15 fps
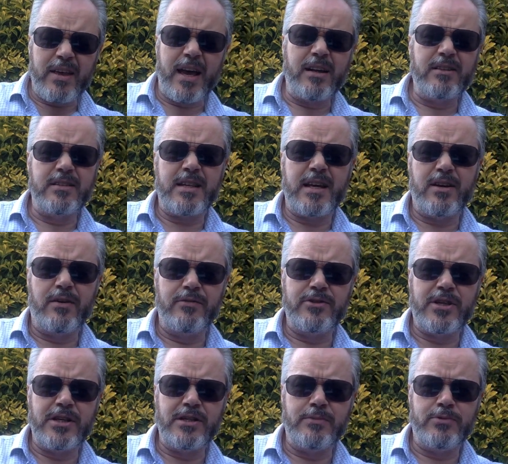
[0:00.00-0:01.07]
the hell does that
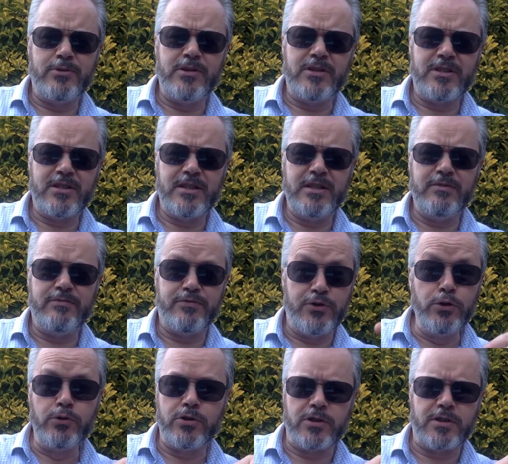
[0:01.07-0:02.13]
conversation between
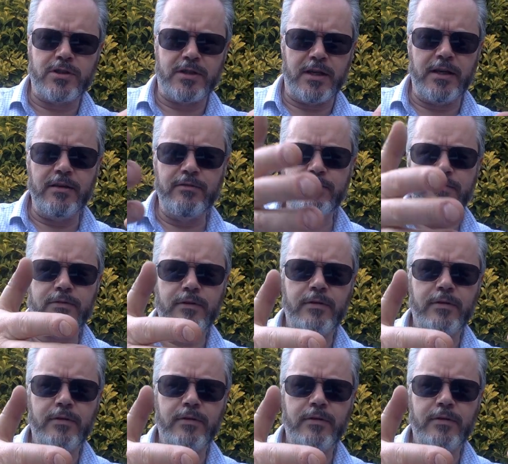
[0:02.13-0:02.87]
future Steve,